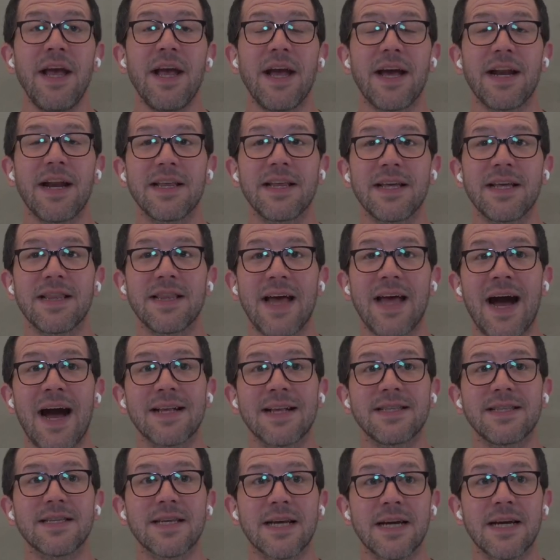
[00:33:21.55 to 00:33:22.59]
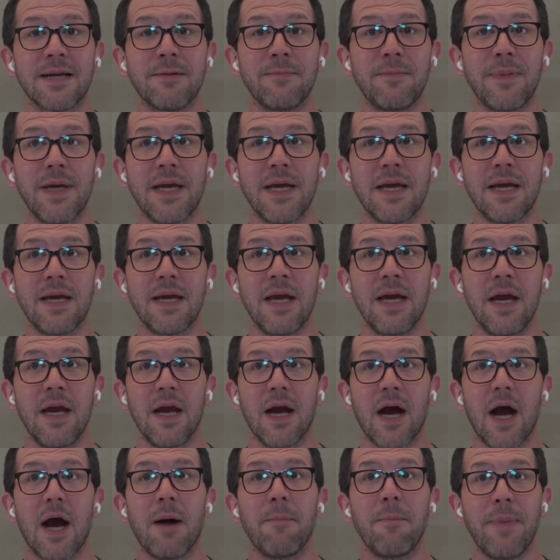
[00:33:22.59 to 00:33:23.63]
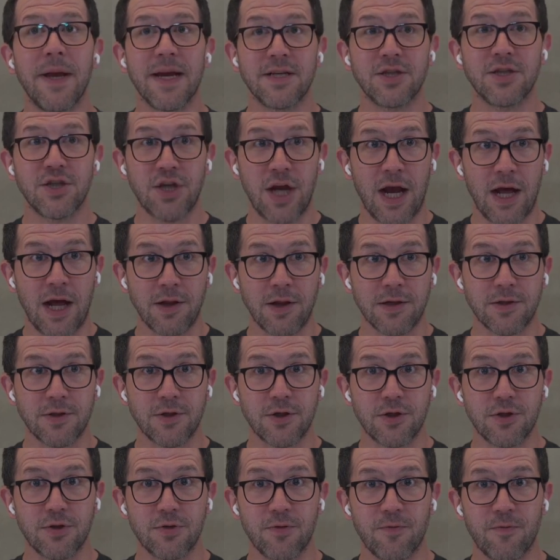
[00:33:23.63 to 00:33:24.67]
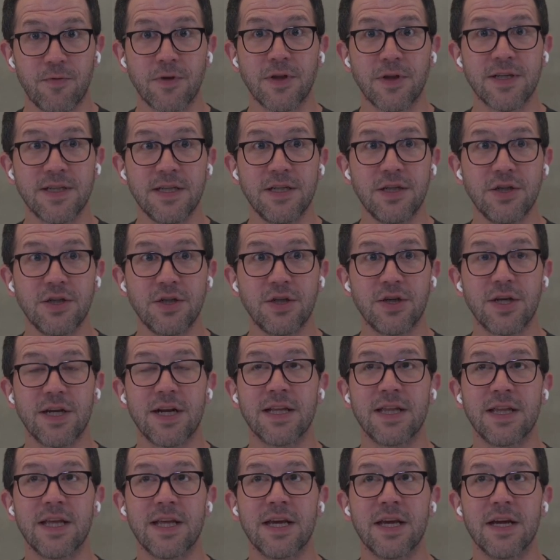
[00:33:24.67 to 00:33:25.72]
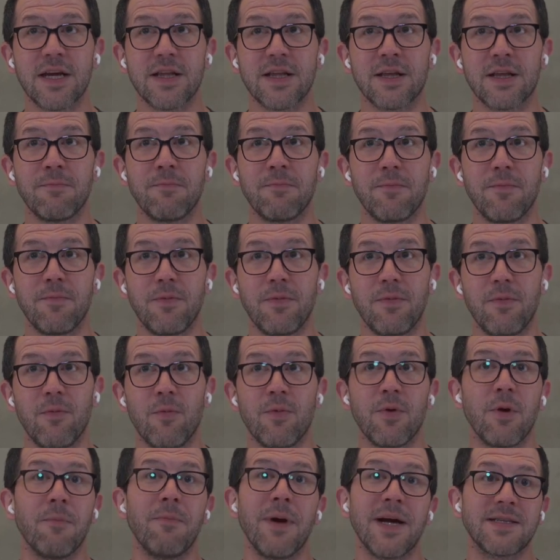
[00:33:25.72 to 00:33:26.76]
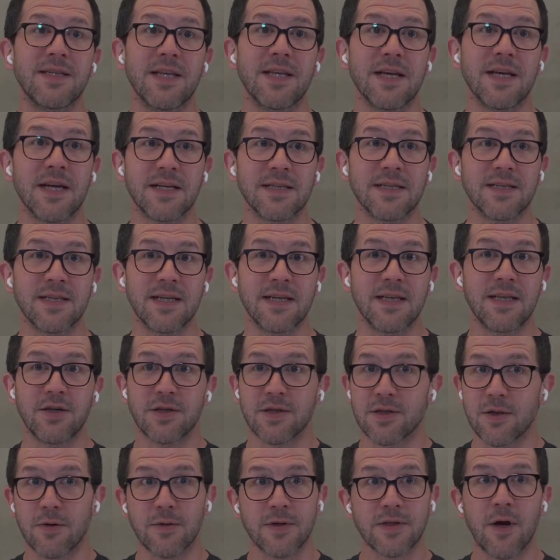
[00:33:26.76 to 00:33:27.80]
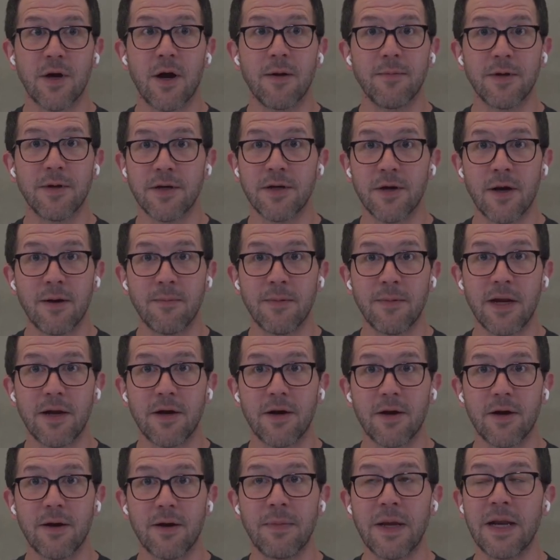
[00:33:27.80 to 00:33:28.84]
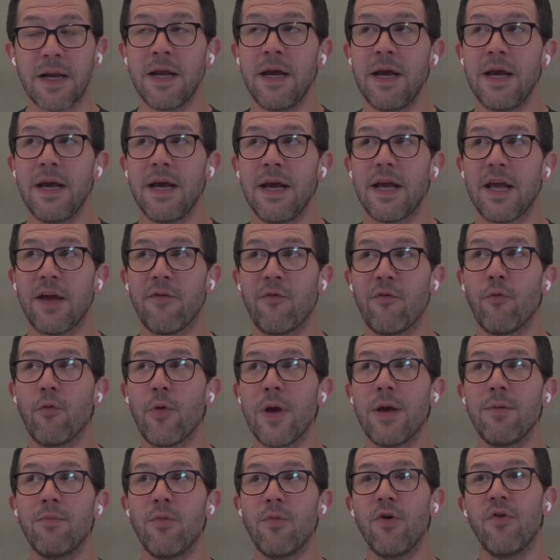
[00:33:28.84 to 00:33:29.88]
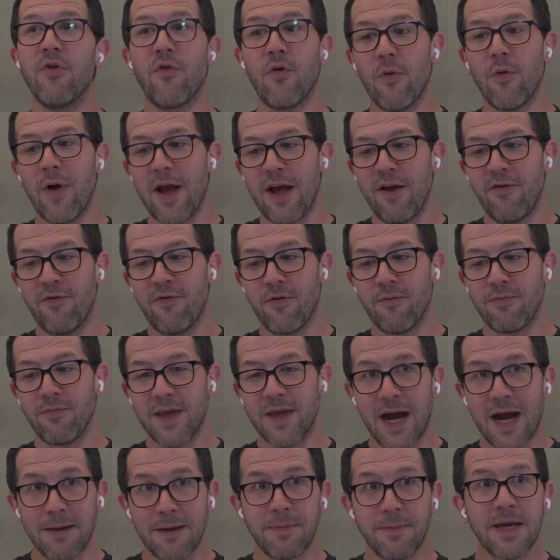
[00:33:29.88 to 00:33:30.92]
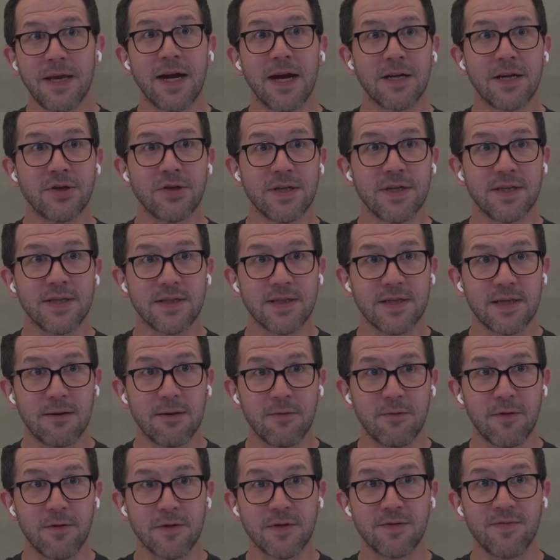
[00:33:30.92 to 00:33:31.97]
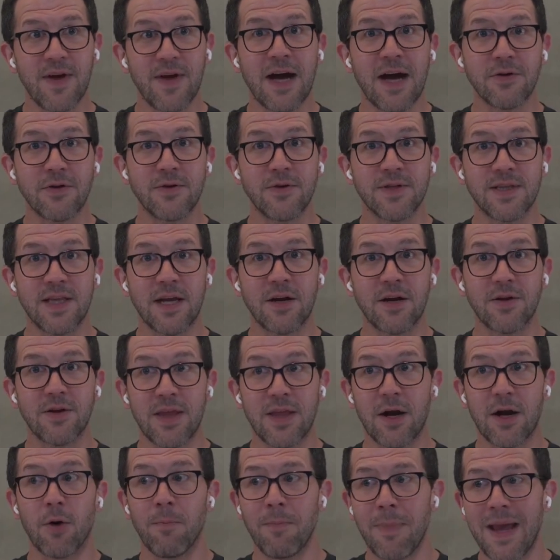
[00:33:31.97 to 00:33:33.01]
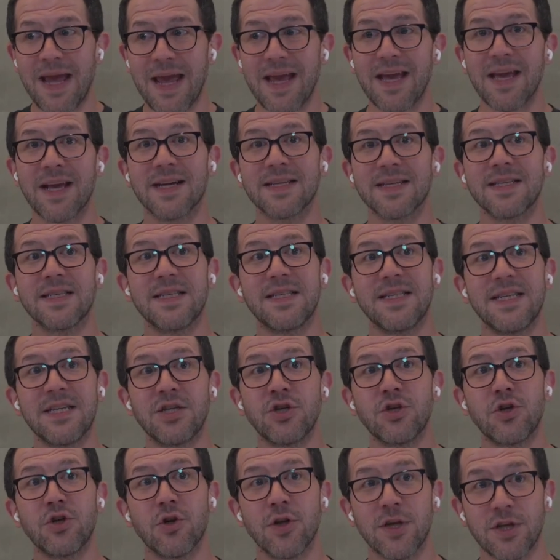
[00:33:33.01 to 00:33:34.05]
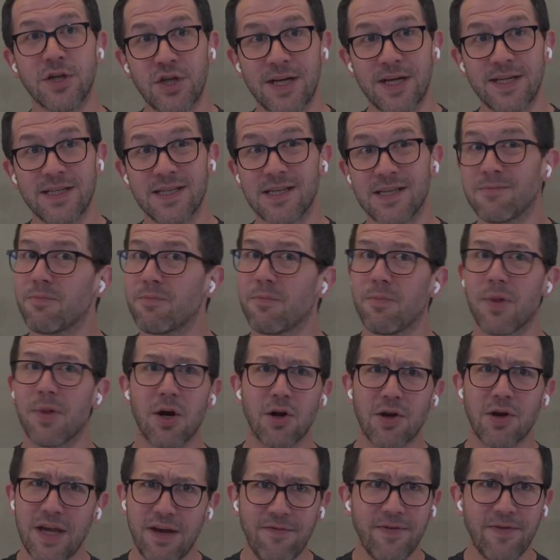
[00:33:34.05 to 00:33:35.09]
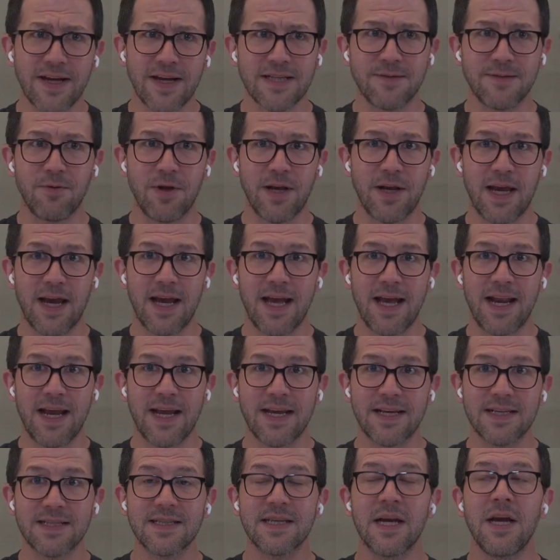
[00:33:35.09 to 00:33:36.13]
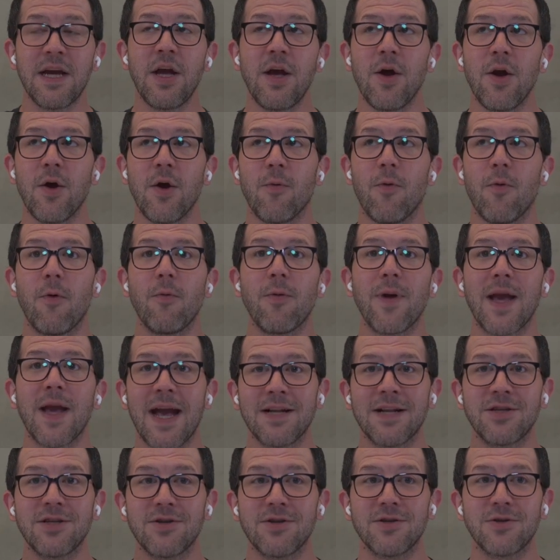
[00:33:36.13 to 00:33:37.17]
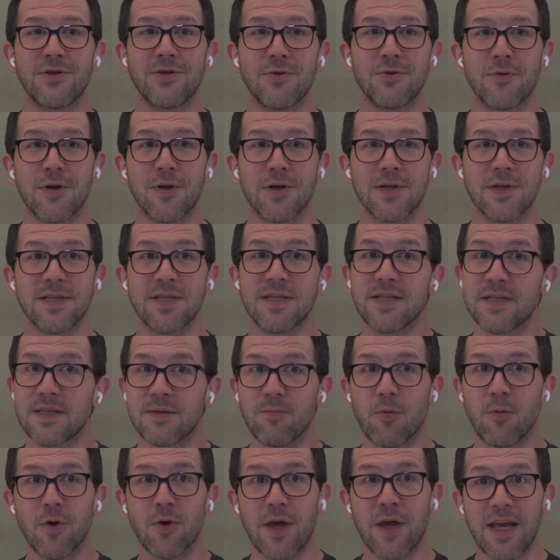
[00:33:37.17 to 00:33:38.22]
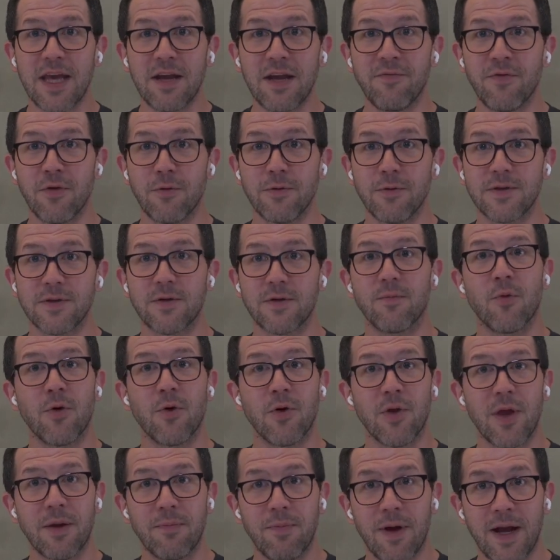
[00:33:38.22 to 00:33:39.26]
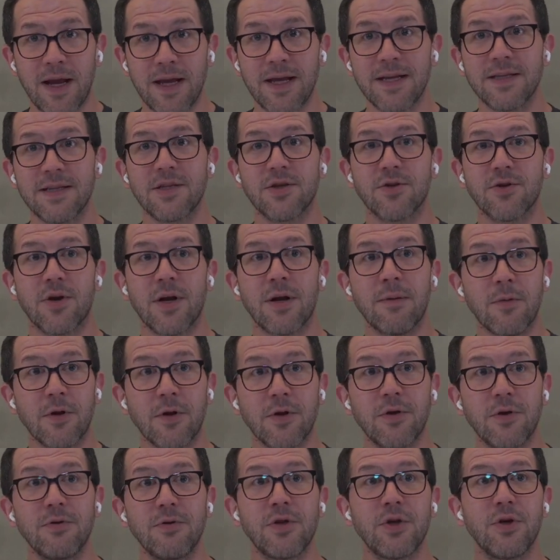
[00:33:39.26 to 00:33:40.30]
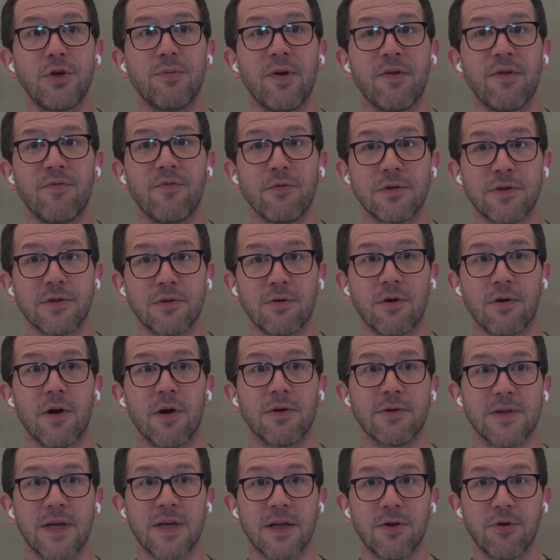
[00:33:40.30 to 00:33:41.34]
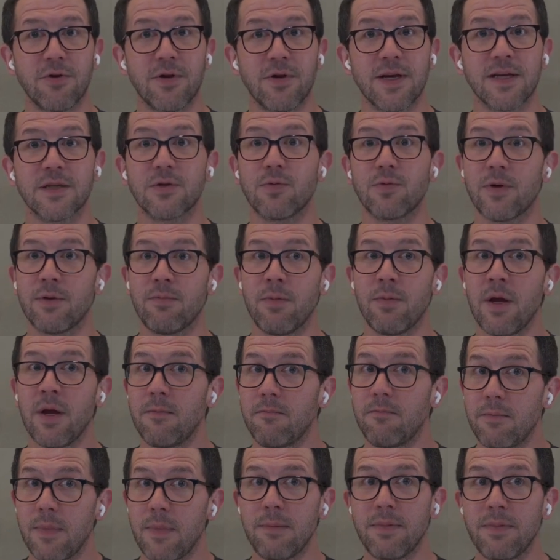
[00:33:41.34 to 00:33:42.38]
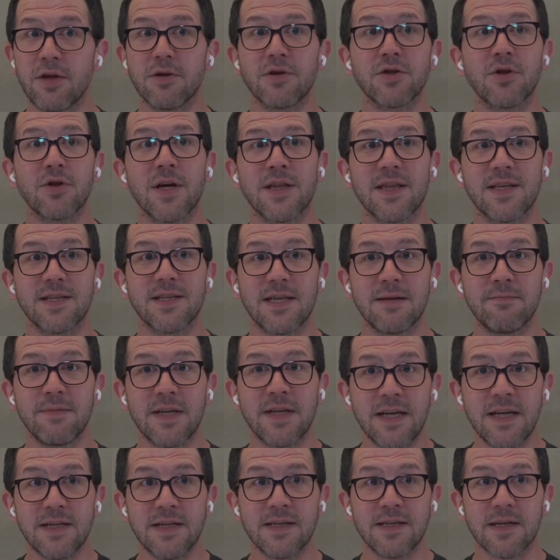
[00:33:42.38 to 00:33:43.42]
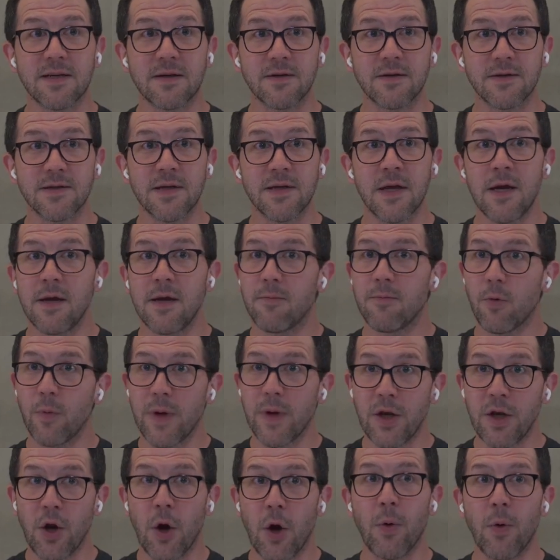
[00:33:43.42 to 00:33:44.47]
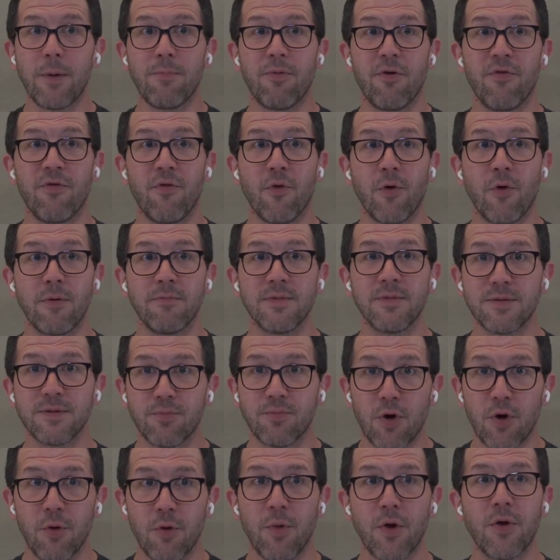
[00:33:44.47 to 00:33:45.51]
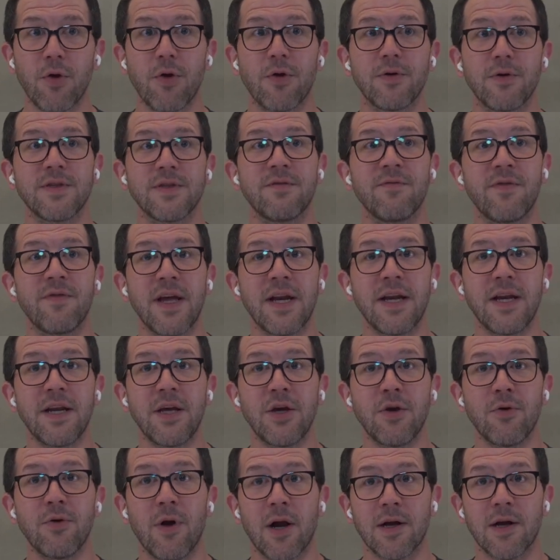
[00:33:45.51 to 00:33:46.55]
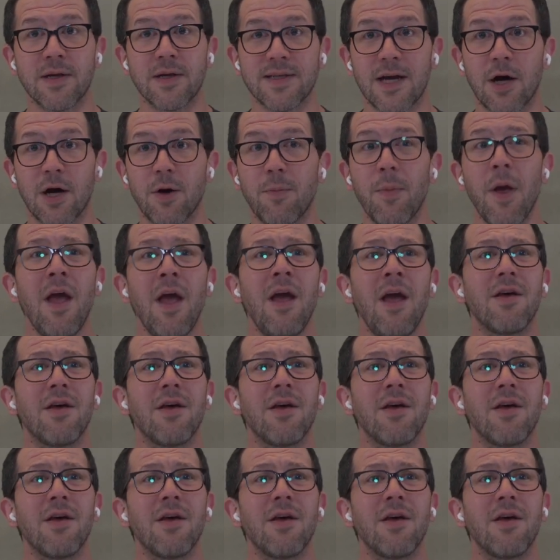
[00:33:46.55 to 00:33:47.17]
And I think that's going to be a big challenge for this industry. And I think the best thing I can say there is lowest common denominator. I mean, if we move away from the IP address and some of those values there that are making us digital adjacent, but are giving us plenty of headaches, what we enter into a world is it's more like influencer, more like buying Instagram or YouTube influencer, all those other things where maybe there's not the same data signals, but we know it performs. Promo codes and vanity URLs help.